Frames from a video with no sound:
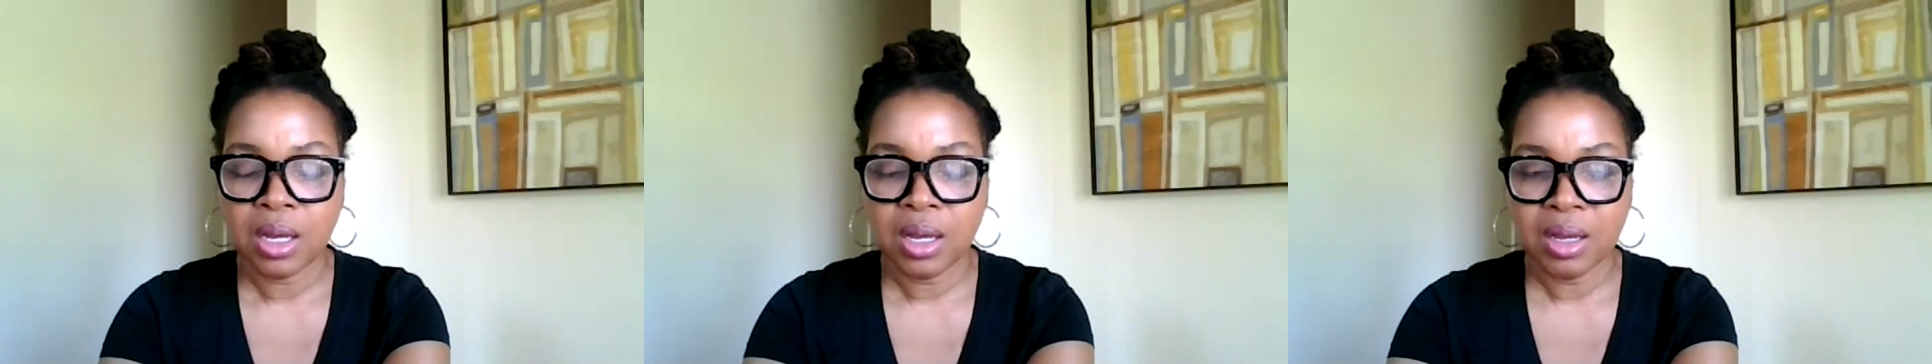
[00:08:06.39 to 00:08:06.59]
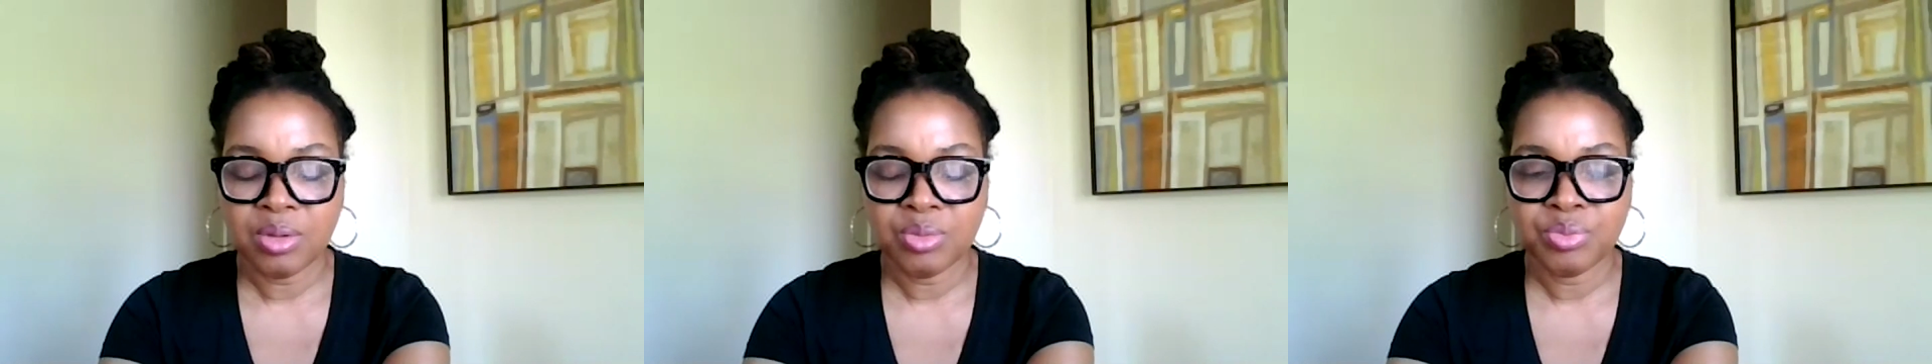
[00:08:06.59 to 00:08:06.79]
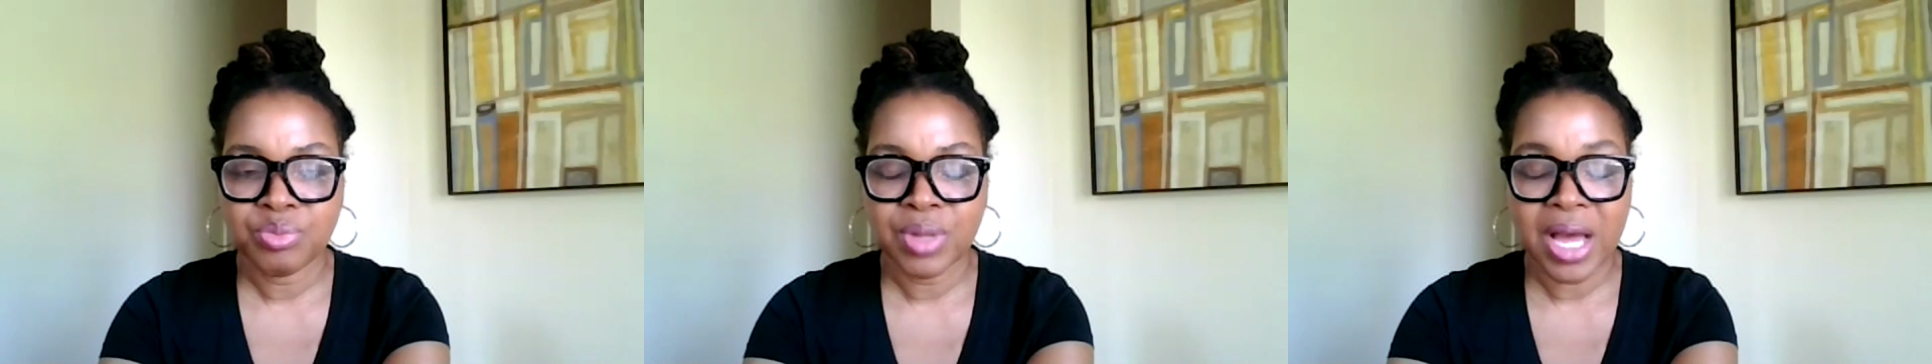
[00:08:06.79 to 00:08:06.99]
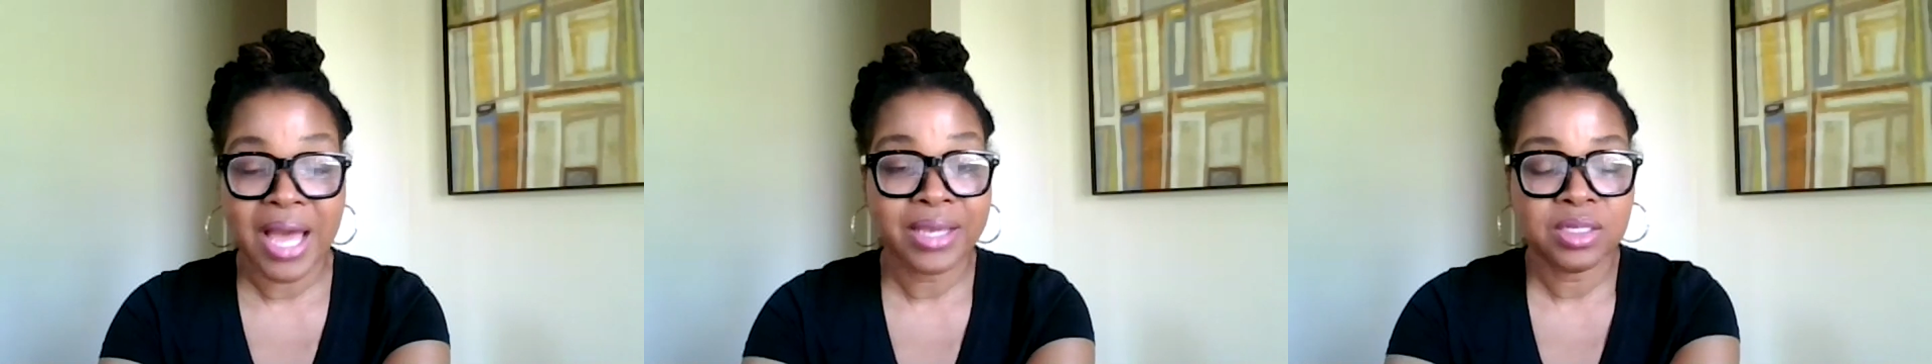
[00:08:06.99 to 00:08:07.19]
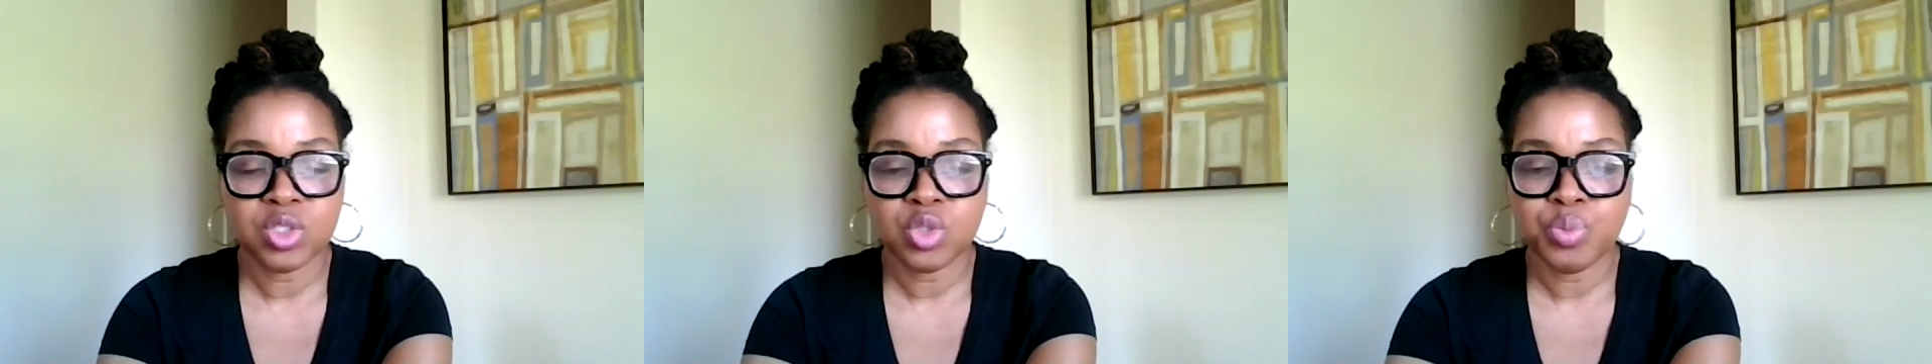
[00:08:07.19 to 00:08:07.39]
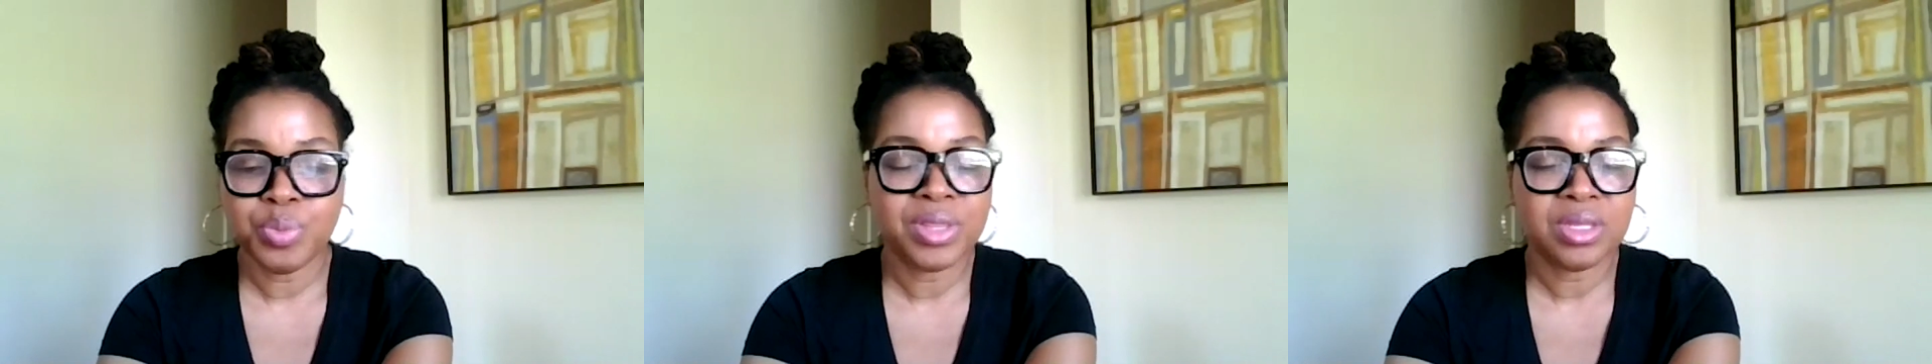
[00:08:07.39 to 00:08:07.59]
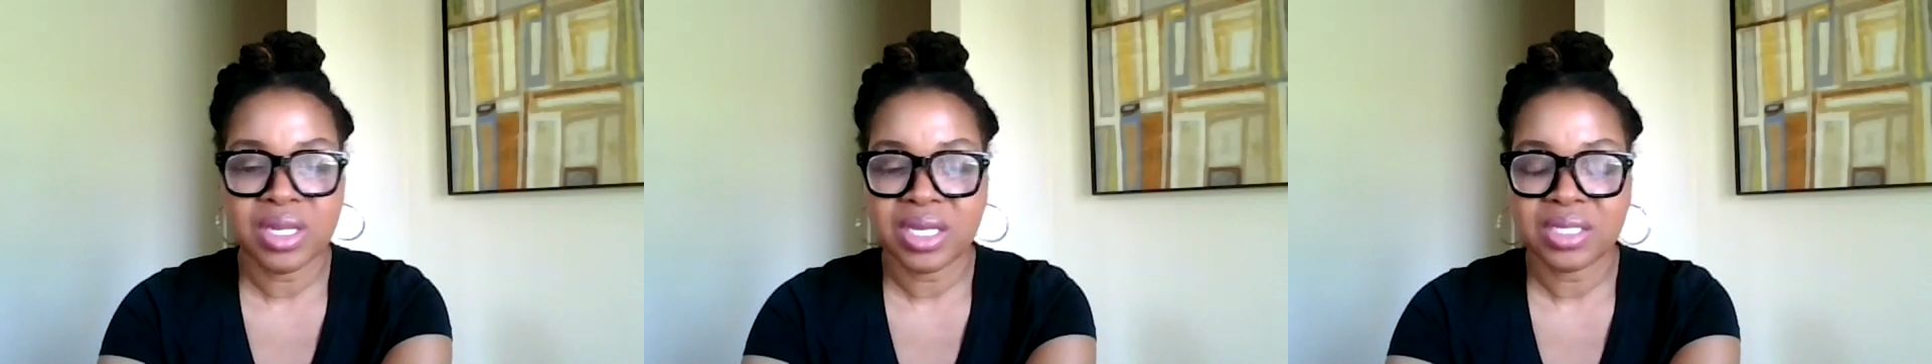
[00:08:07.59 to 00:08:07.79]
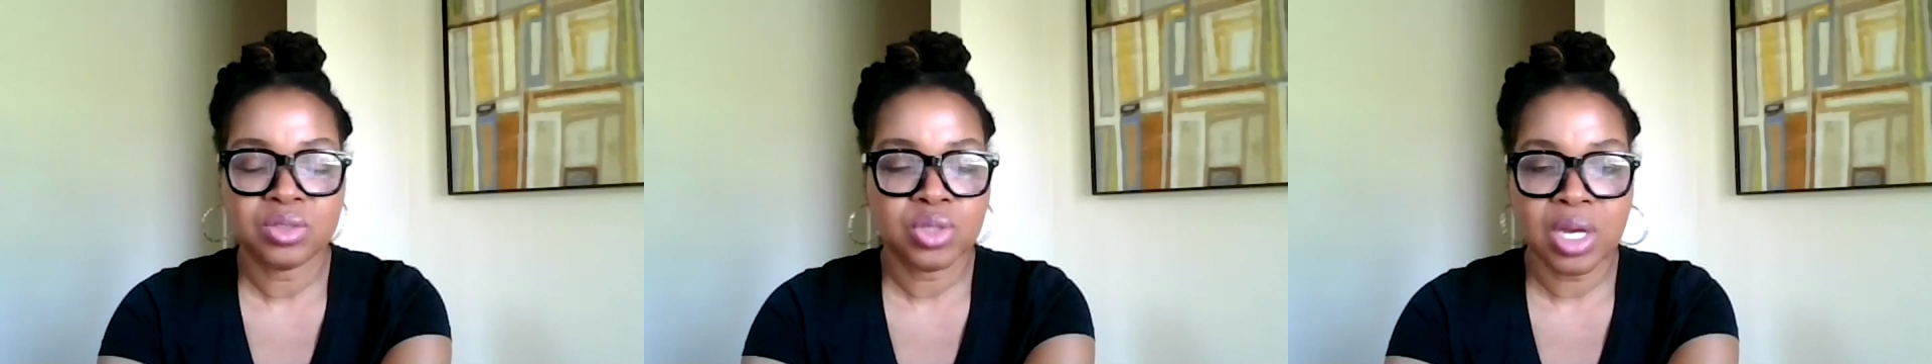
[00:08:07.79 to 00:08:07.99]
Um, I could spend the
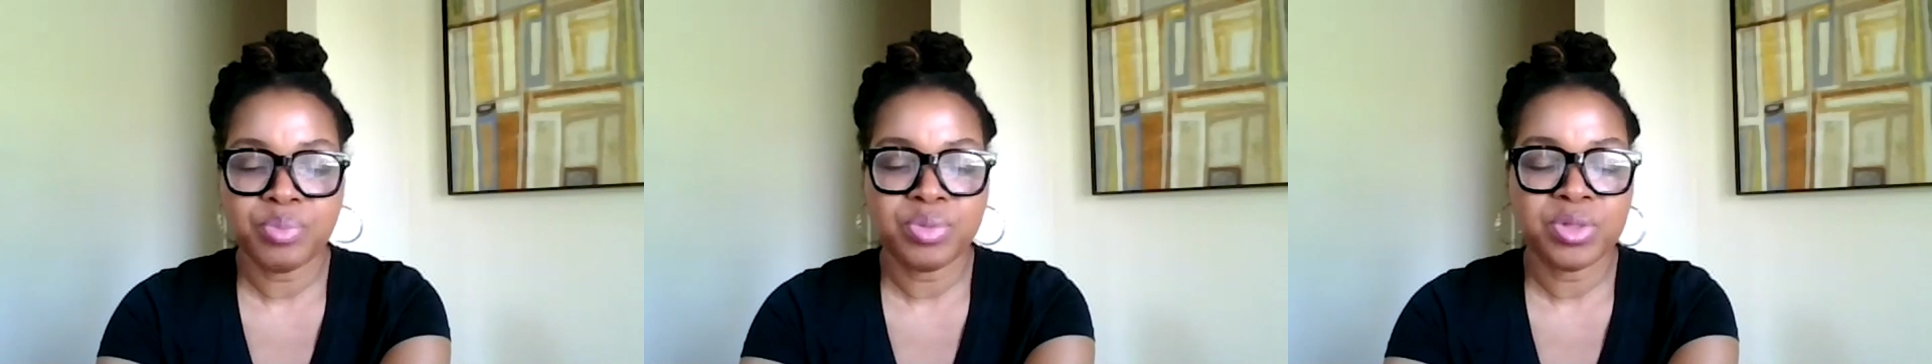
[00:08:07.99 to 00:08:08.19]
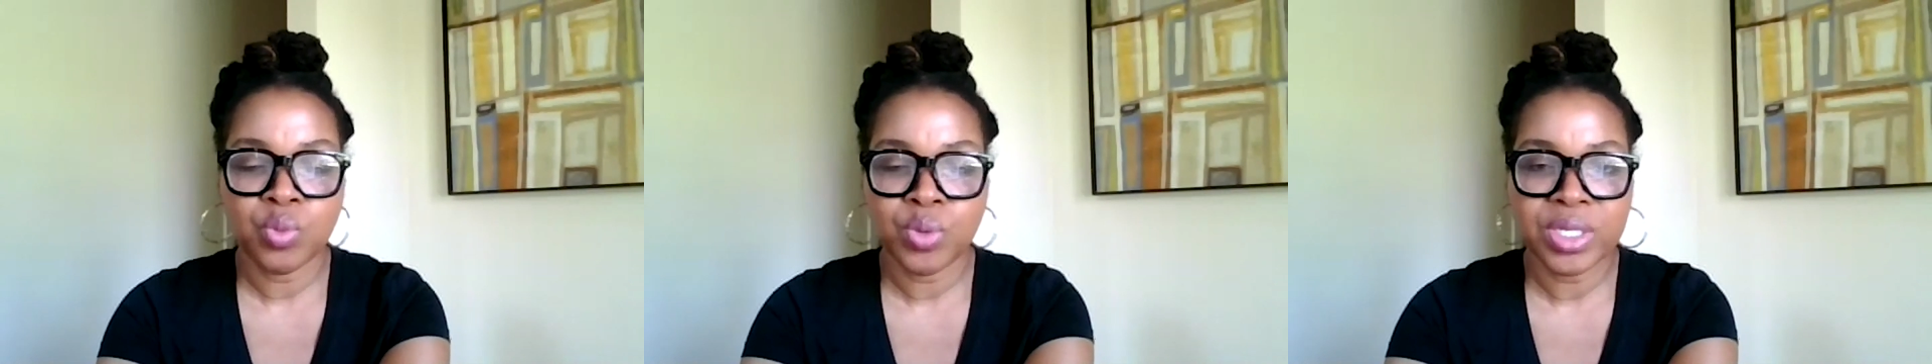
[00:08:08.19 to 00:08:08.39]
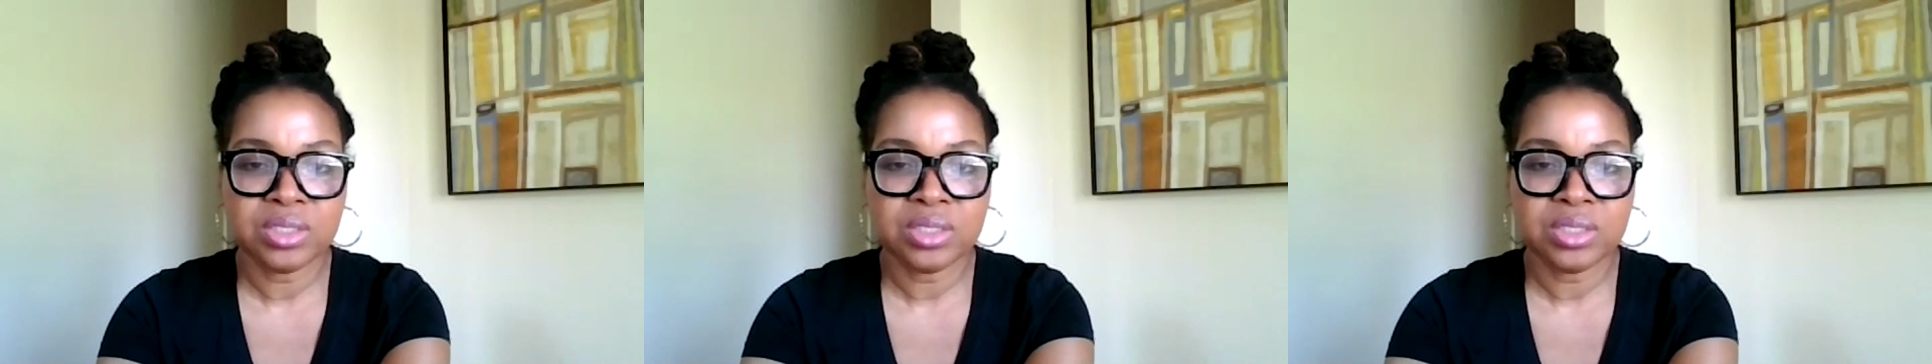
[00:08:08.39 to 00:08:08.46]
next couple of